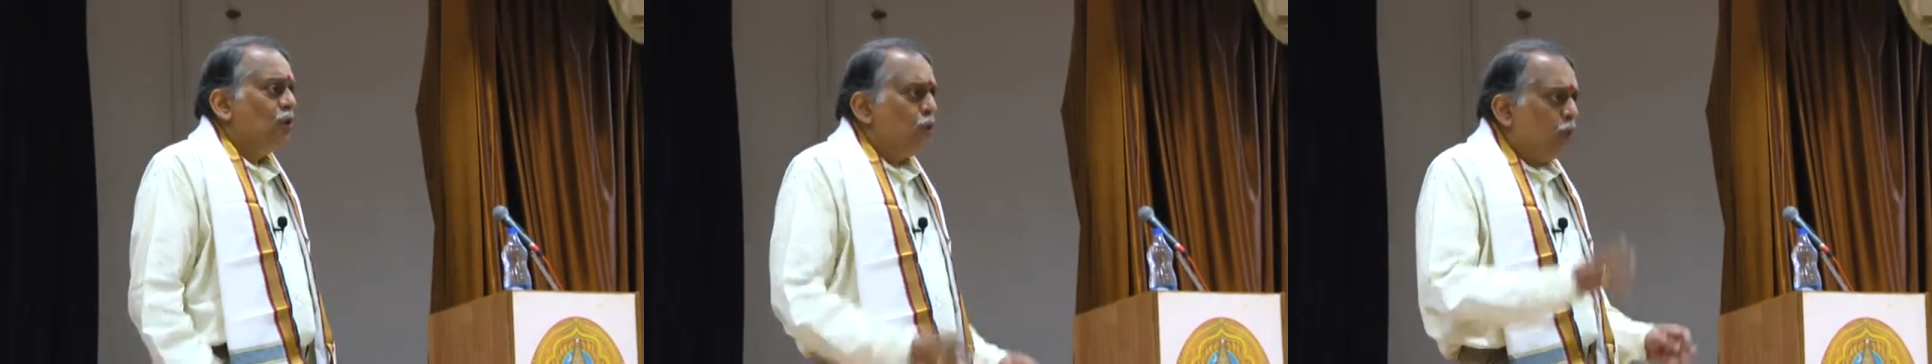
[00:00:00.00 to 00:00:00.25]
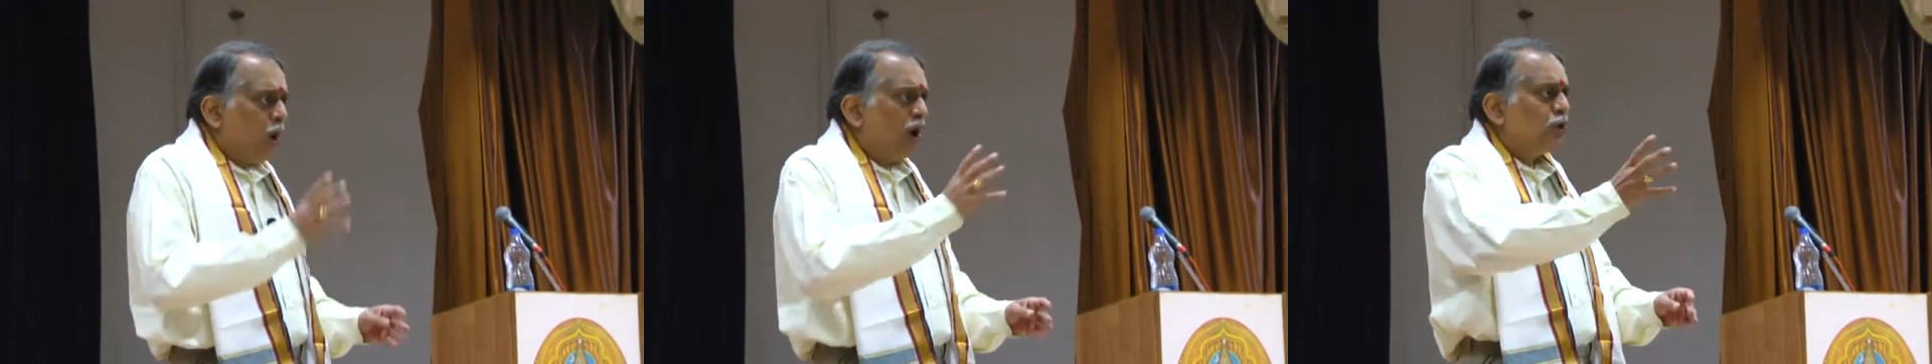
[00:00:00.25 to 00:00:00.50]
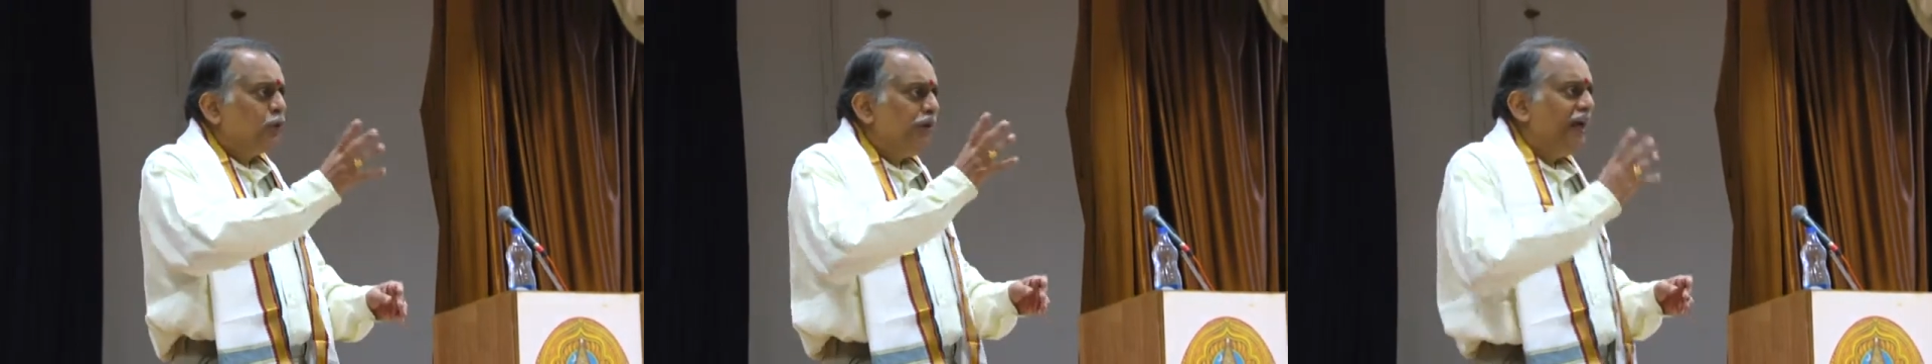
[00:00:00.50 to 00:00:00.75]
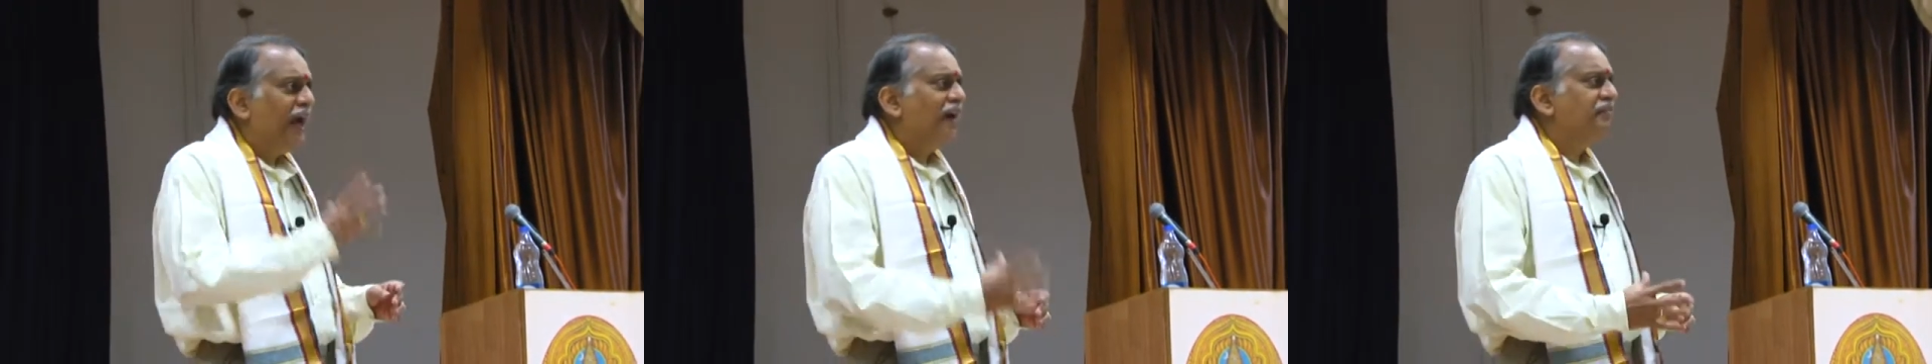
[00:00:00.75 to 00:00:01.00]
what
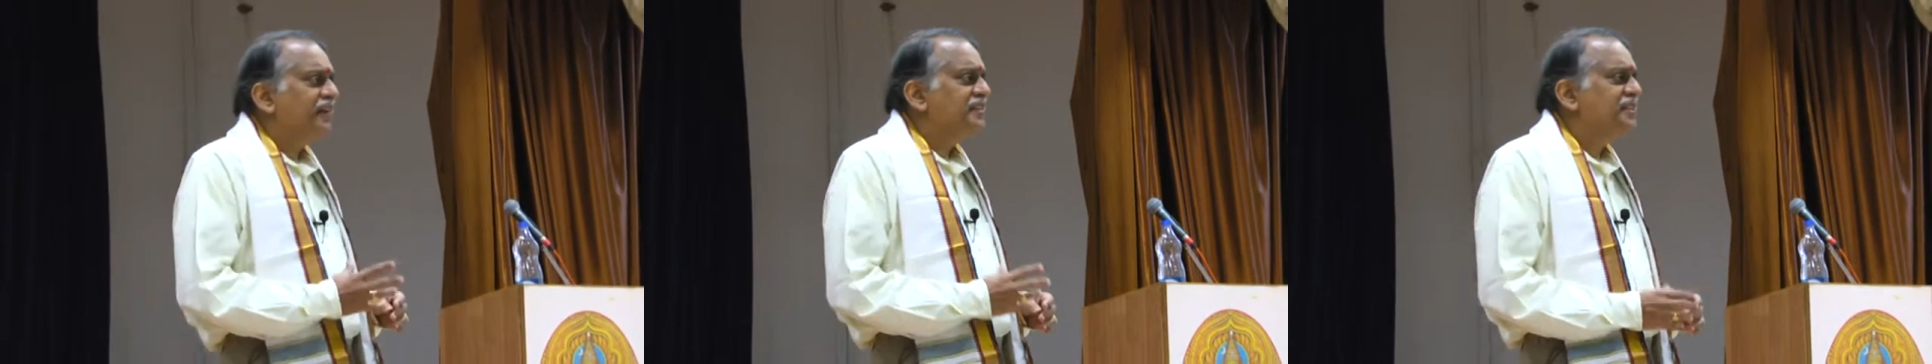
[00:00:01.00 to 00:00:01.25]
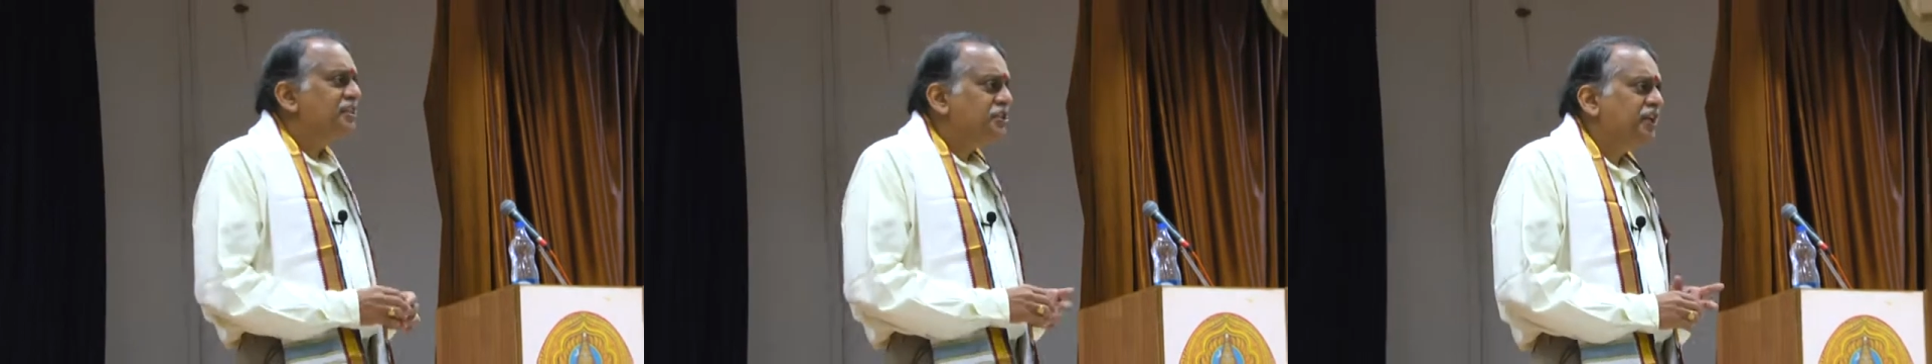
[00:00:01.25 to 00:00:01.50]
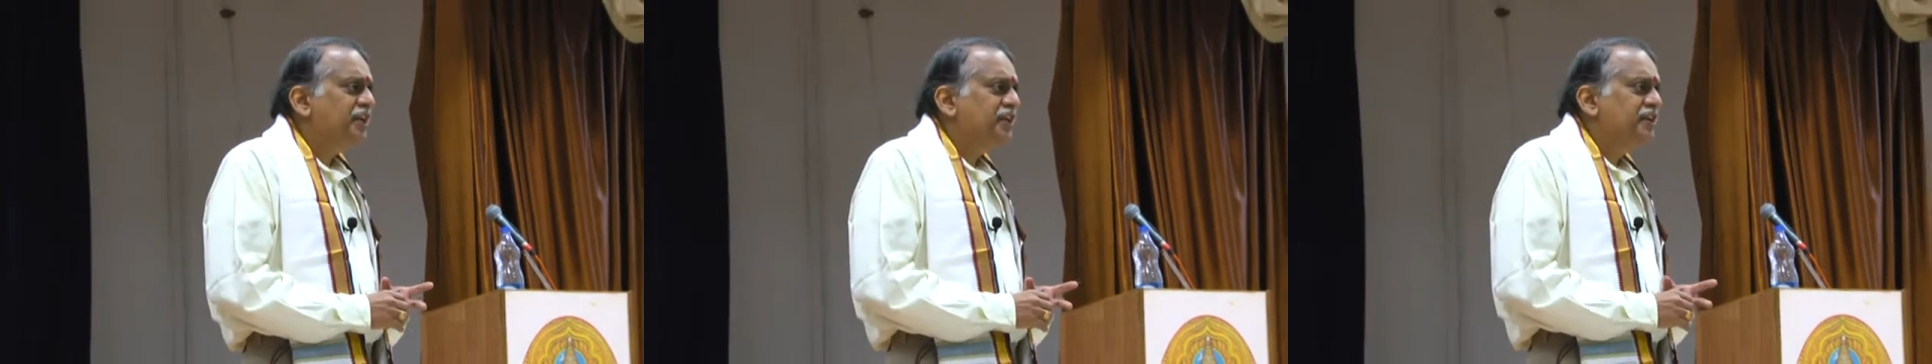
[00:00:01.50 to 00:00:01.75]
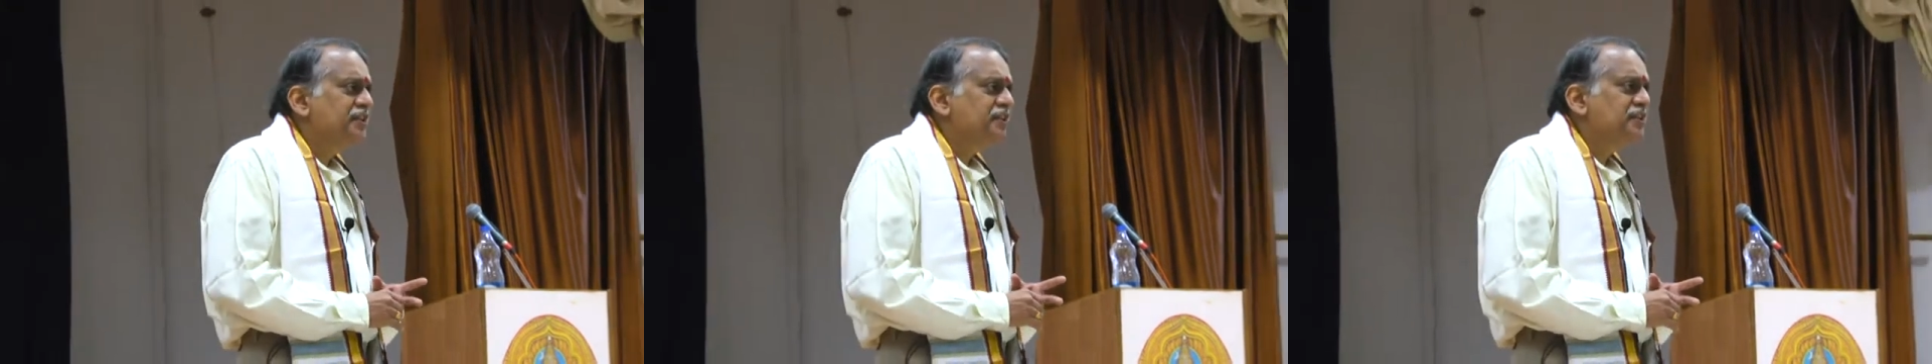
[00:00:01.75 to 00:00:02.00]
we have
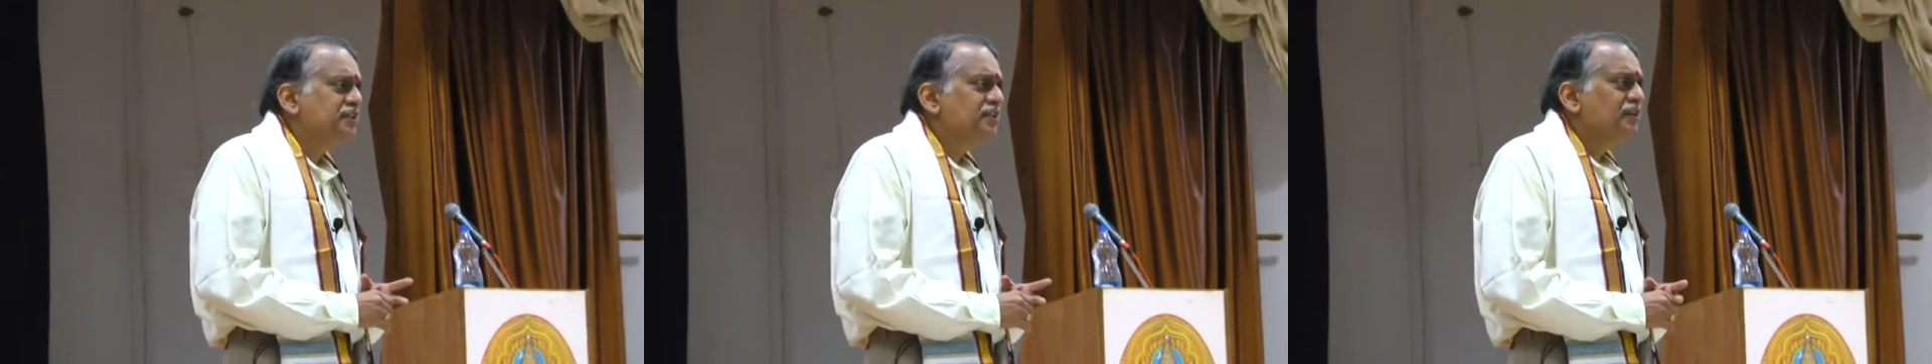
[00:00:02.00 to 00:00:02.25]
essentially is